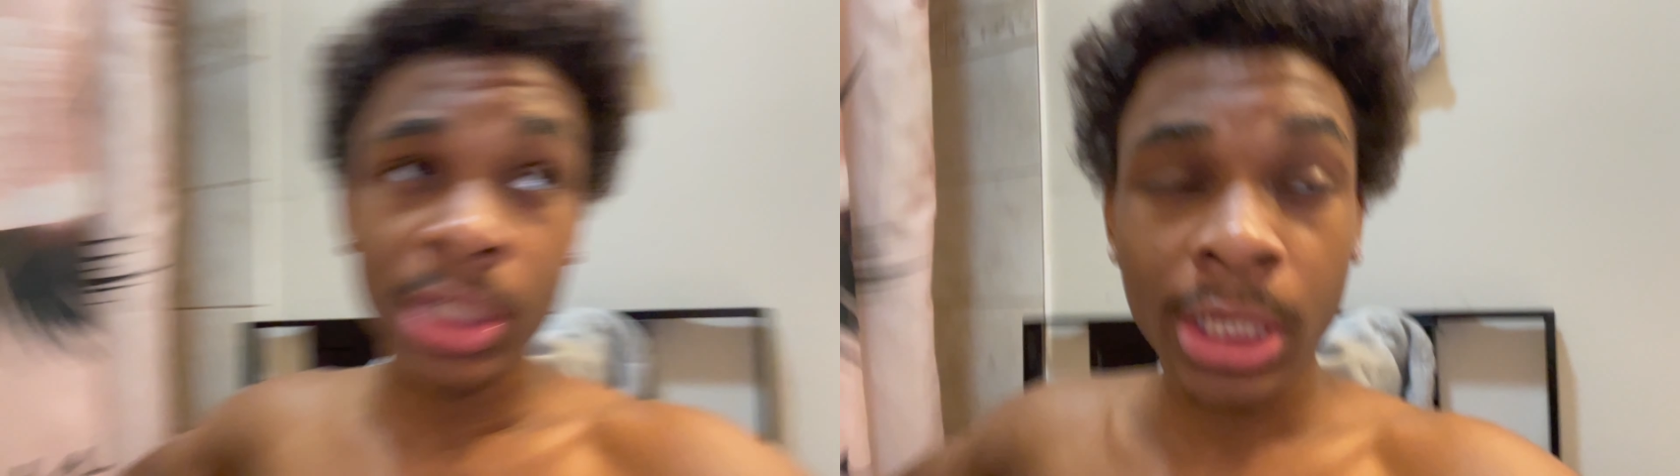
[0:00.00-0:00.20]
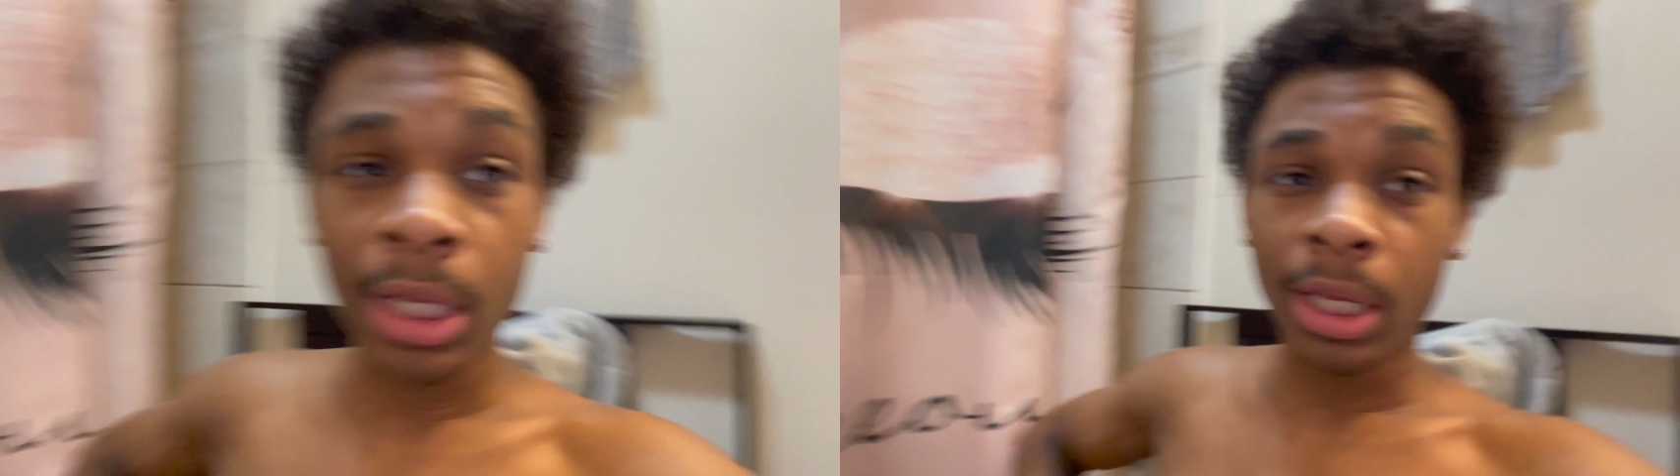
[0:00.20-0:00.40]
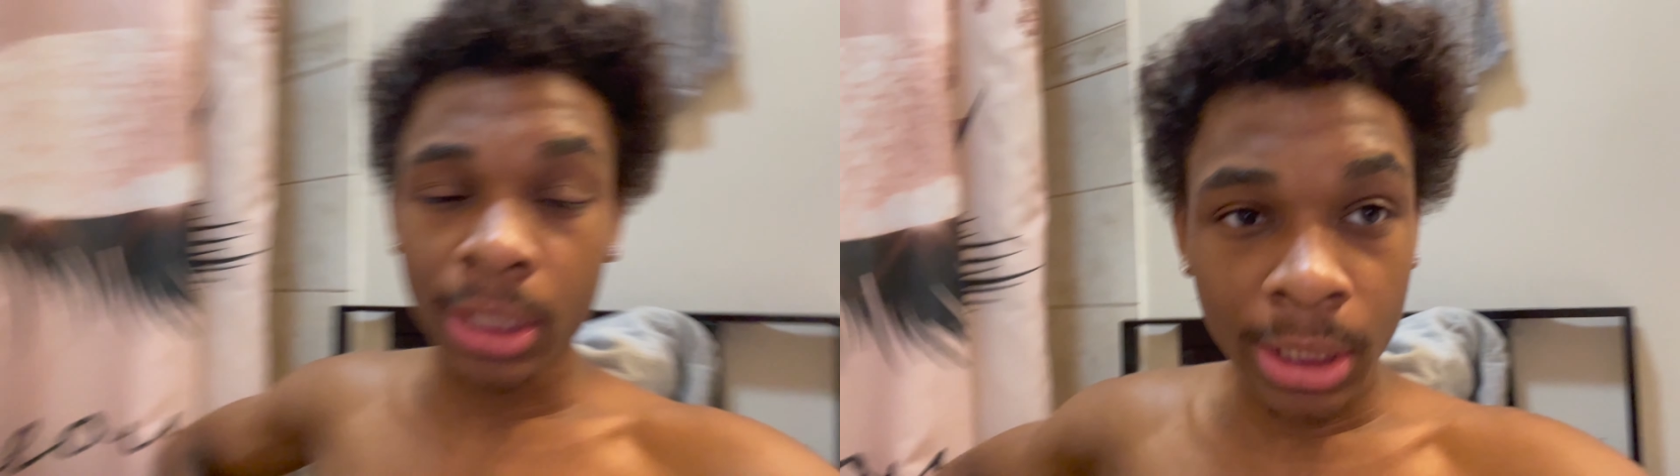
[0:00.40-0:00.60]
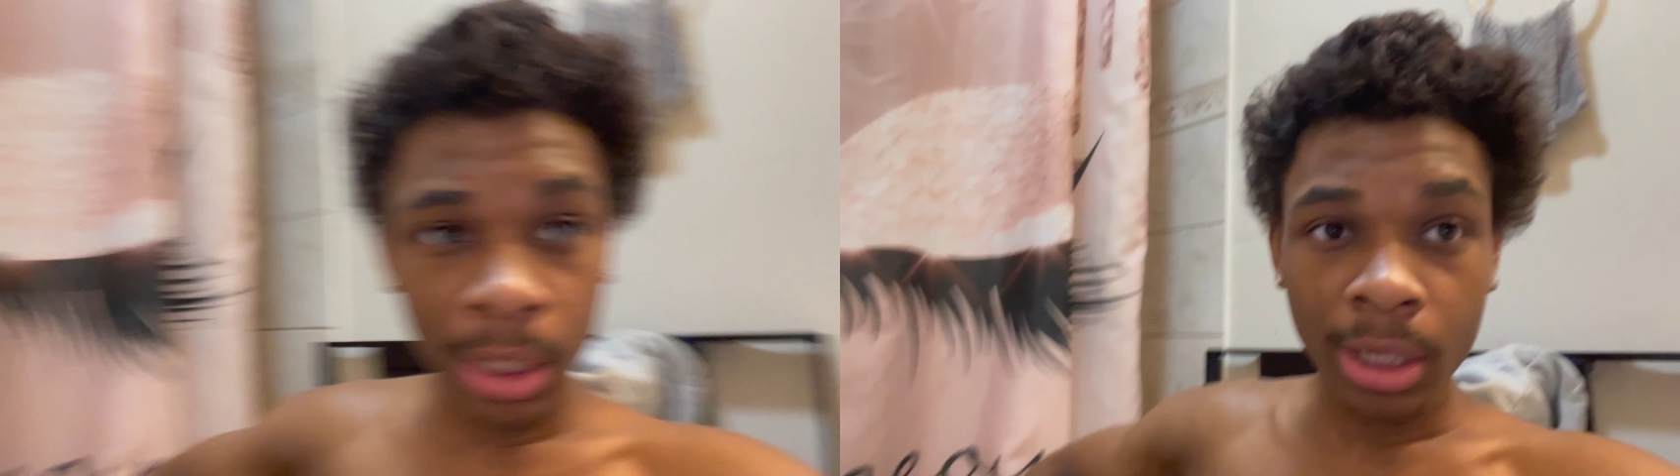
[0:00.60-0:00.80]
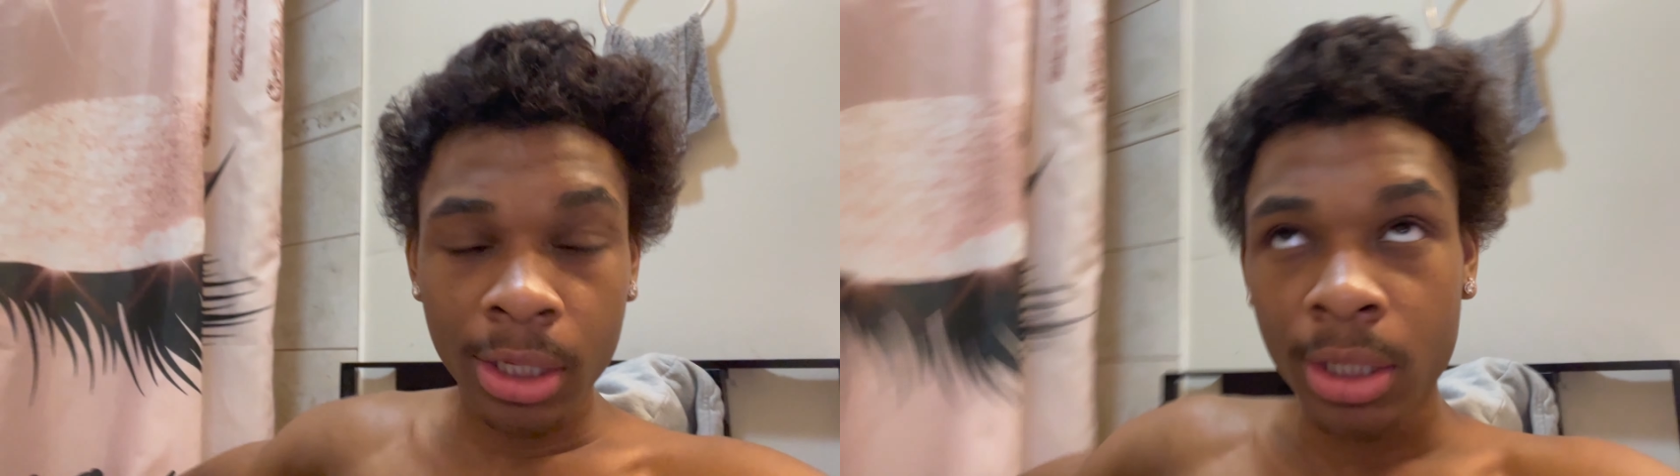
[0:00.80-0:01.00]
And
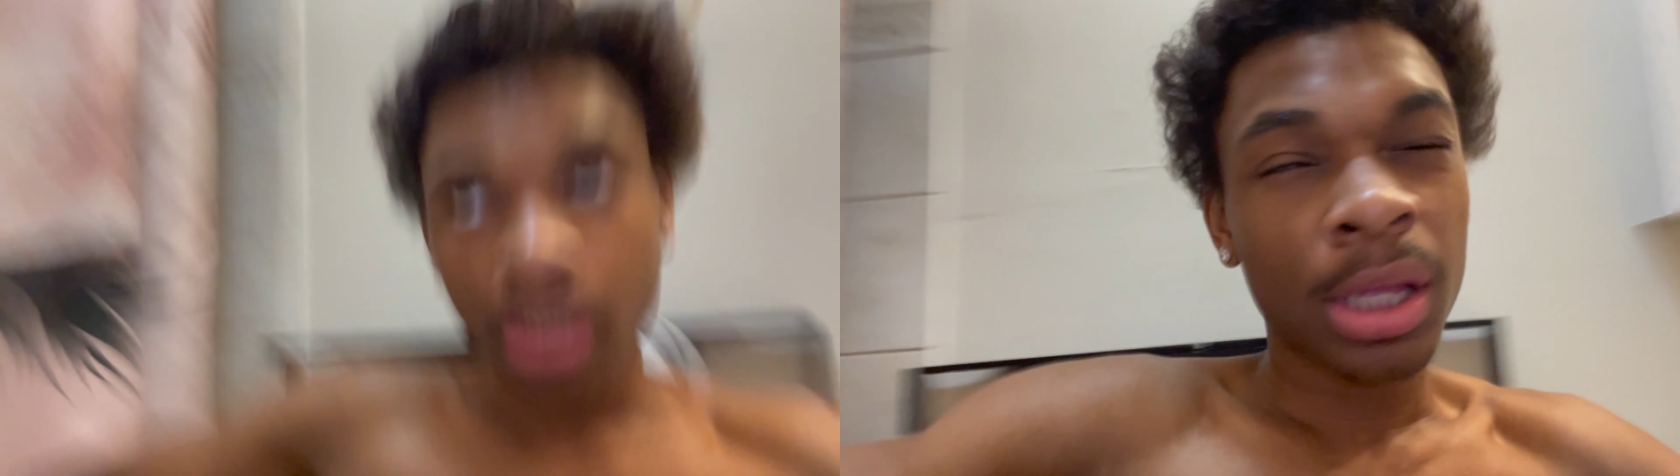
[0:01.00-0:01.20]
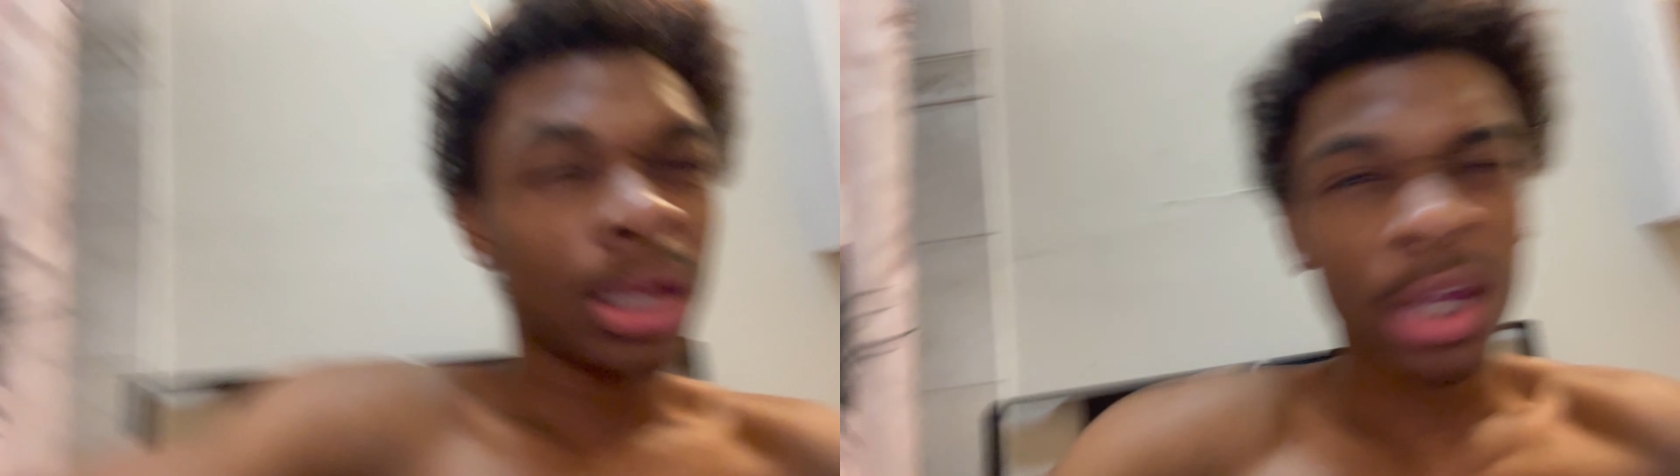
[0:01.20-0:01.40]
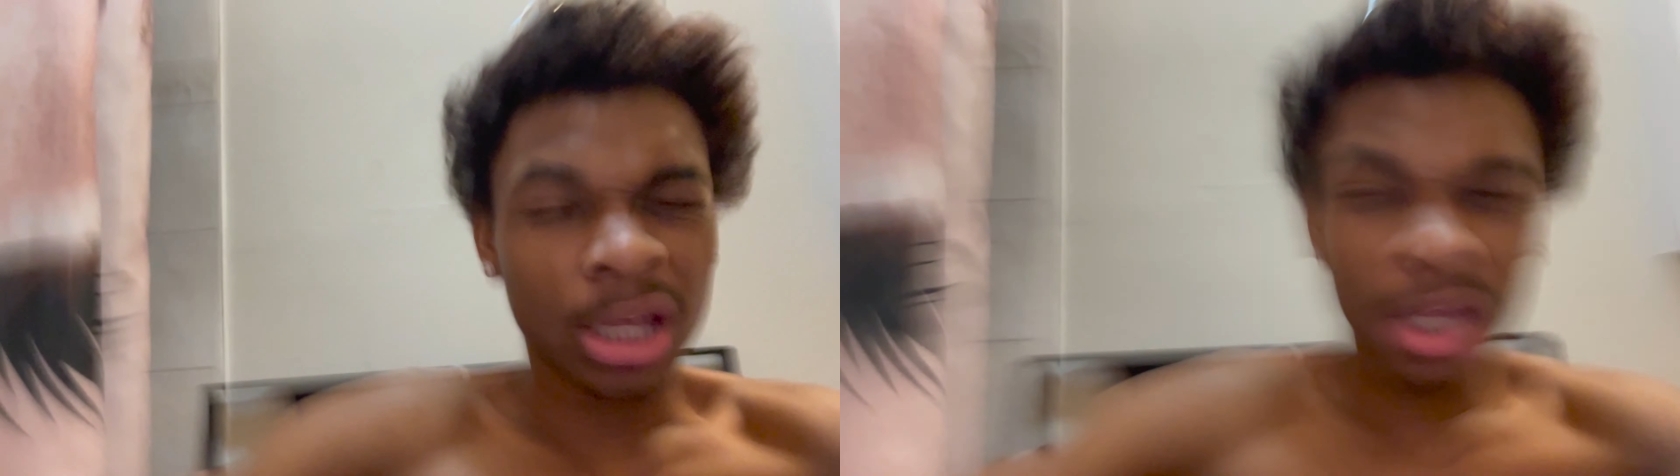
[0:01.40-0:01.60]
yeah, uh,